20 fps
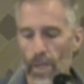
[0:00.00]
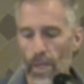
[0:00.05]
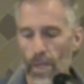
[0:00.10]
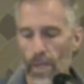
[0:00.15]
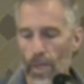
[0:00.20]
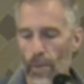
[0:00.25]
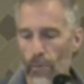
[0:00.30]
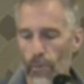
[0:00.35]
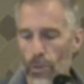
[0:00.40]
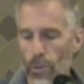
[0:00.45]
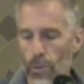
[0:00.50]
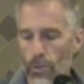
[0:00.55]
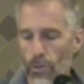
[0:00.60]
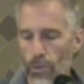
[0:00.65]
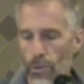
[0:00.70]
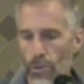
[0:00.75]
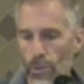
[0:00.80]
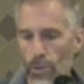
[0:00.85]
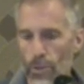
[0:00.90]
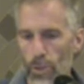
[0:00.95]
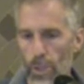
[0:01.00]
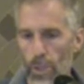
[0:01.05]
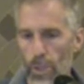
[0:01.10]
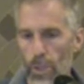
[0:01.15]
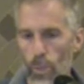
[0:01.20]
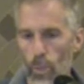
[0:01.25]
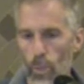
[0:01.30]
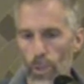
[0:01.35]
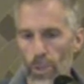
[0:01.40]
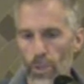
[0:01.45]
If we go to
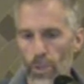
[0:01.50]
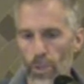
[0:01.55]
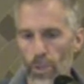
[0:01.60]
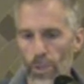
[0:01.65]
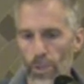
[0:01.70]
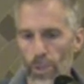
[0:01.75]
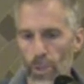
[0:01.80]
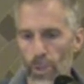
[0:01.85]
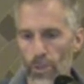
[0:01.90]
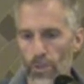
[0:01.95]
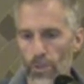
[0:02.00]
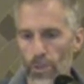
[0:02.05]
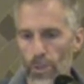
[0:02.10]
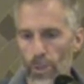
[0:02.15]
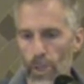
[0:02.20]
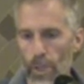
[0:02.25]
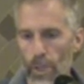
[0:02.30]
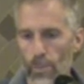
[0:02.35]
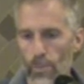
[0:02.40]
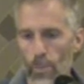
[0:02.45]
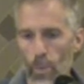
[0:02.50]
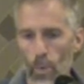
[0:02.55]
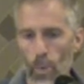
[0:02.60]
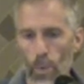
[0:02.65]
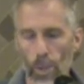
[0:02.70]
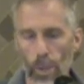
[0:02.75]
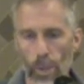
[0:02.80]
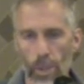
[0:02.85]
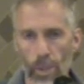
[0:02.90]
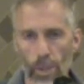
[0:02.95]
the winter, though, you see a lot
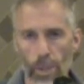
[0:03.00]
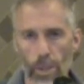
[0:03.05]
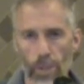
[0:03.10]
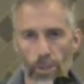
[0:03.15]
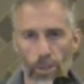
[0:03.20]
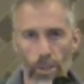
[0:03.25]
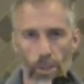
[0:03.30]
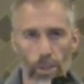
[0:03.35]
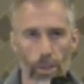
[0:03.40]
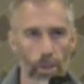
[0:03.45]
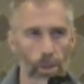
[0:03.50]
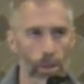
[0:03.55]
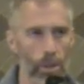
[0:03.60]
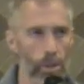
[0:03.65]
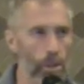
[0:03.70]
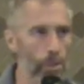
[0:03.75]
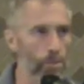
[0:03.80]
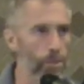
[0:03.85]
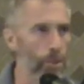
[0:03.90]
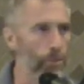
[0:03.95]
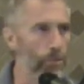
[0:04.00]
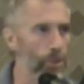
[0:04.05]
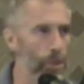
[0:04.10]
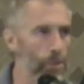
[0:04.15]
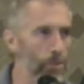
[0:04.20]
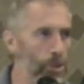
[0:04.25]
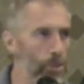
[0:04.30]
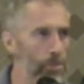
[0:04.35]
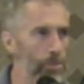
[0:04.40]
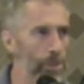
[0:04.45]
more, you see a very
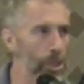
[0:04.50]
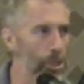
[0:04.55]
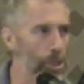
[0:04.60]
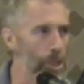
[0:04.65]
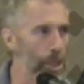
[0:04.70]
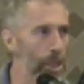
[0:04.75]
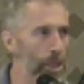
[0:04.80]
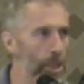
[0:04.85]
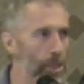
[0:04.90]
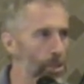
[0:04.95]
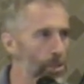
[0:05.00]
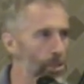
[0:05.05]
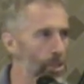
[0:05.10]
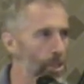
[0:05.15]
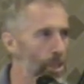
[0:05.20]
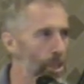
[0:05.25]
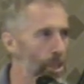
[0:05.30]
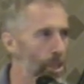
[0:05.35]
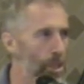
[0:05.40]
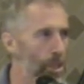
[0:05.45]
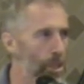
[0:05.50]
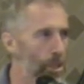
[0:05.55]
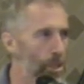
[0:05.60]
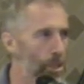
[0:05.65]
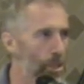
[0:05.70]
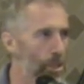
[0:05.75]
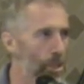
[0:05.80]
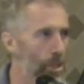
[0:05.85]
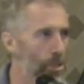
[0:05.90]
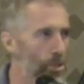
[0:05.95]
much big change
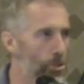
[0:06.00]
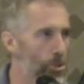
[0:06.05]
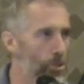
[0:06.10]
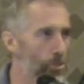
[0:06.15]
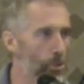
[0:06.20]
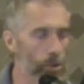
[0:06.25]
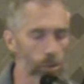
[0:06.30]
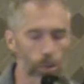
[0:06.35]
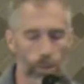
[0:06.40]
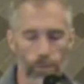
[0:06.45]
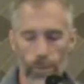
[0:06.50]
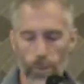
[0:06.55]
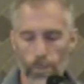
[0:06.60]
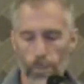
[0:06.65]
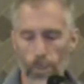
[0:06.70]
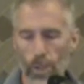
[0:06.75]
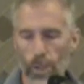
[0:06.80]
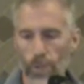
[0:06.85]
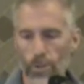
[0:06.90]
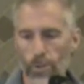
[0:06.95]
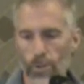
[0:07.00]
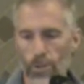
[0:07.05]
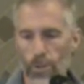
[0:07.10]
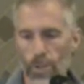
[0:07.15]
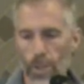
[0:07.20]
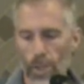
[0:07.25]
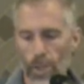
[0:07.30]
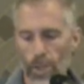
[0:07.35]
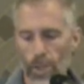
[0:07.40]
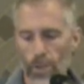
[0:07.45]
in the distribution of these particles.
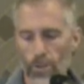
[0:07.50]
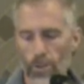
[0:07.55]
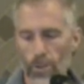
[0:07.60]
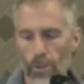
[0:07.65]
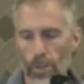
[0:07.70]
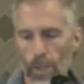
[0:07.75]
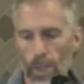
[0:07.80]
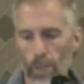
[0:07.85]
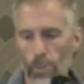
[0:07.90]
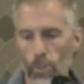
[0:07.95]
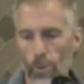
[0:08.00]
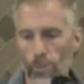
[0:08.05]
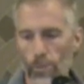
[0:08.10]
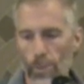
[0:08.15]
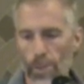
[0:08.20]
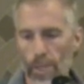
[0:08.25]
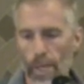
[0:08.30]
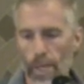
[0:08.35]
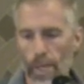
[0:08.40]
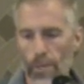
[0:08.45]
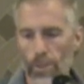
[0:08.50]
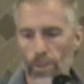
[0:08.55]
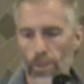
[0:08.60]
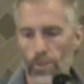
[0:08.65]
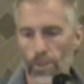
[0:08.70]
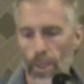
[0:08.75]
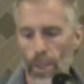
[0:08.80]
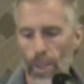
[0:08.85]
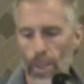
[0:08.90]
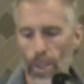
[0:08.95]
You see a lot more
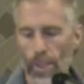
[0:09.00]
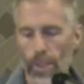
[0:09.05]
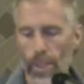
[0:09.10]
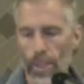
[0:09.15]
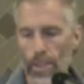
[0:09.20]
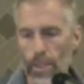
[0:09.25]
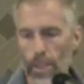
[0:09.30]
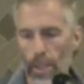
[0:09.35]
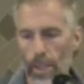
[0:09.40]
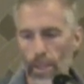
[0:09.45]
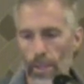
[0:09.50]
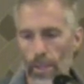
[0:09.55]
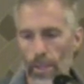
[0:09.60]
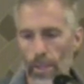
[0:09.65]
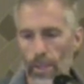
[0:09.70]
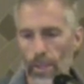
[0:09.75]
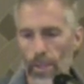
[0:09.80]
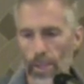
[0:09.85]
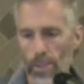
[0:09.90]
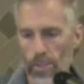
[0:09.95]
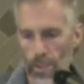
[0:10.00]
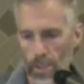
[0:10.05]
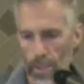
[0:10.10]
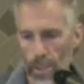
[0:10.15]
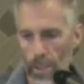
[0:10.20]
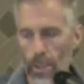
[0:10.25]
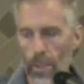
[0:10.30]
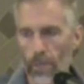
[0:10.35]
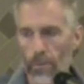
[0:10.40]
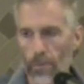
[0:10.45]
potassium. That's
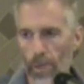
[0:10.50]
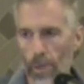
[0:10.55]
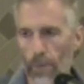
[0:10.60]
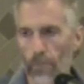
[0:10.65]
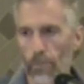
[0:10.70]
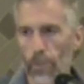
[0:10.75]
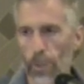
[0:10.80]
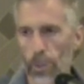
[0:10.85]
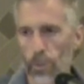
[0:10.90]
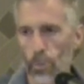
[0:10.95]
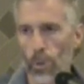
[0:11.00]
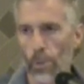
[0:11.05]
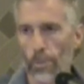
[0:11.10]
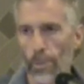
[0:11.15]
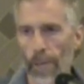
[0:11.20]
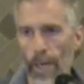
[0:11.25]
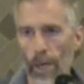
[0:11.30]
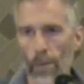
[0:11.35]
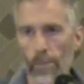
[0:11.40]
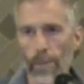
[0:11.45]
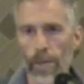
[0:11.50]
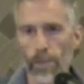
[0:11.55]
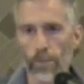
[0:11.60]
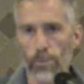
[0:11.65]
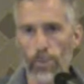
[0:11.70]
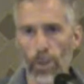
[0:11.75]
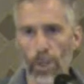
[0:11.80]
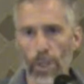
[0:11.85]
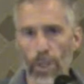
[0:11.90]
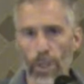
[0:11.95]
indicative of much more biomass
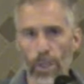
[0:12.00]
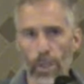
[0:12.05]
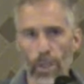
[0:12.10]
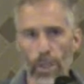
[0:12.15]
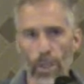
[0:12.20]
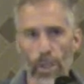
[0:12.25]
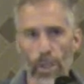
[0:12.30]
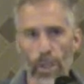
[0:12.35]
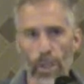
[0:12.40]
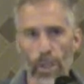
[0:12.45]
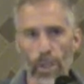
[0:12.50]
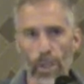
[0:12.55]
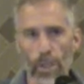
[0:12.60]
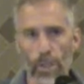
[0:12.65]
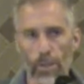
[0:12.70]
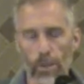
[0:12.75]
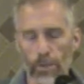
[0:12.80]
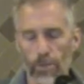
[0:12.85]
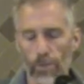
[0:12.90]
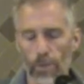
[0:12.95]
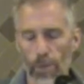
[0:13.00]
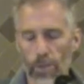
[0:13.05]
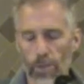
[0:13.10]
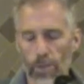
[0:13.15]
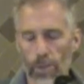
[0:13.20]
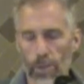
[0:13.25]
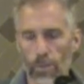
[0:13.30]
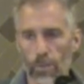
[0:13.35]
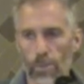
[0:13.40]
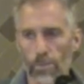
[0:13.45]
burning here in
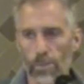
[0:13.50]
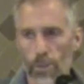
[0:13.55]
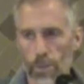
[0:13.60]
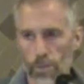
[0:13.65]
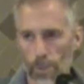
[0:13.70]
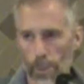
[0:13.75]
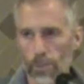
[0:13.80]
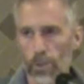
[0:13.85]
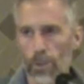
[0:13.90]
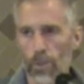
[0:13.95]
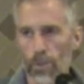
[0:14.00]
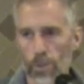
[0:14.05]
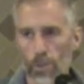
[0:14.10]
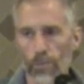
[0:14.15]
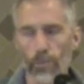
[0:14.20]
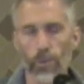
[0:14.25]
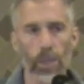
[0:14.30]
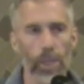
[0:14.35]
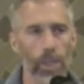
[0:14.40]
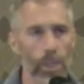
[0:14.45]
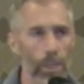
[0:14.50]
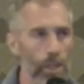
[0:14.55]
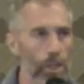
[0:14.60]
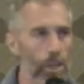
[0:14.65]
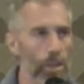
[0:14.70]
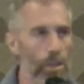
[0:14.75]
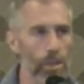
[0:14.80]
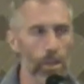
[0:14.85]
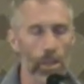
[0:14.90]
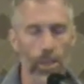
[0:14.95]
Fresno, because people use it for heating
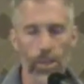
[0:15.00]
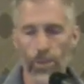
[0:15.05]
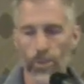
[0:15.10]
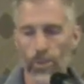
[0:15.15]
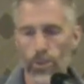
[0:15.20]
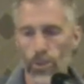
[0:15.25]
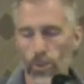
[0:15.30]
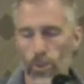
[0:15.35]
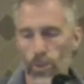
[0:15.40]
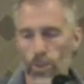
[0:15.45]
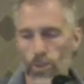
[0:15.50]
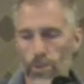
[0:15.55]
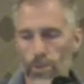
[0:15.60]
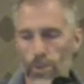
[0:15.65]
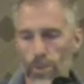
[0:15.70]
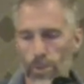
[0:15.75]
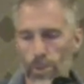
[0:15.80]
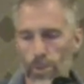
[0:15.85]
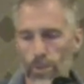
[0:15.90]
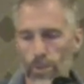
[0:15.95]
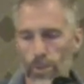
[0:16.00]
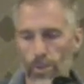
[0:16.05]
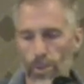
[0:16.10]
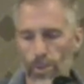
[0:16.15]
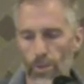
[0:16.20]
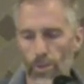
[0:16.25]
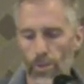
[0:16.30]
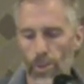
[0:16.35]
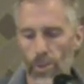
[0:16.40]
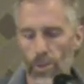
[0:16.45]
and other sources,
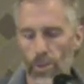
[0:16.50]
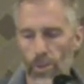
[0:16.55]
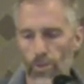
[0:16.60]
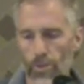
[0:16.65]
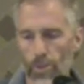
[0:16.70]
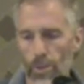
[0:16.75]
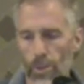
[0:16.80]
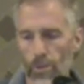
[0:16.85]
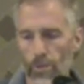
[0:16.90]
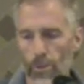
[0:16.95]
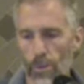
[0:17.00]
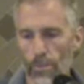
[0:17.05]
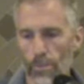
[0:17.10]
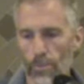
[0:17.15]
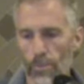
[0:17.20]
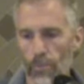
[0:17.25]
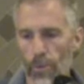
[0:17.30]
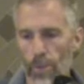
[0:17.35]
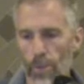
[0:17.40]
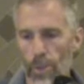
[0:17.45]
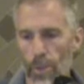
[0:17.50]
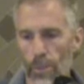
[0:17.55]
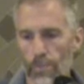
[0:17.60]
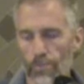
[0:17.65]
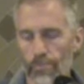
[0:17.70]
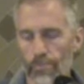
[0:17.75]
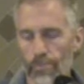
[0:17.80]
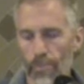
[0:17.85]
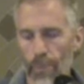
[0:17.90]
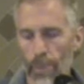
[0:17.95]
other reasons for
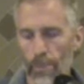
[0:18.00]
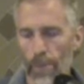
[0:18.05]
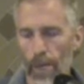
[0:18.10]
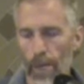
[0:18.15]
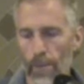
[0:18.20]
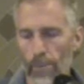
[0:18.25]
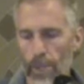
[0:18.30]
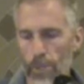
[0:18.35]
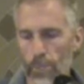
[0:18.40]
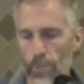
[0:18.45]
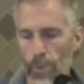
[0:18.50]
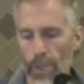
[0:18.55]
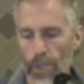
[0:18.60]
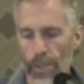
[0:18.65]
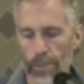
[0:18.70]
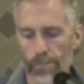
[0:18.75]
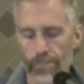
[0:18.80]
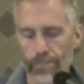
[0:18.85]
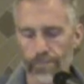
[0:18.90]
biomass burning.